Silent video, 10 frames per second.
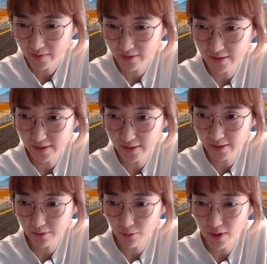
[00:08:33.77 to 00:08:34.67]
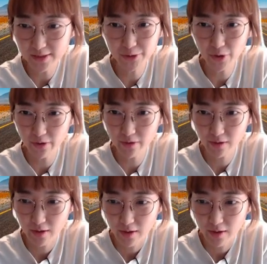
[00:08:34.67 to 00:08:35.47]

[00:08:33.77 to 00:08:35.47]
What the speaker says: This is white's turn.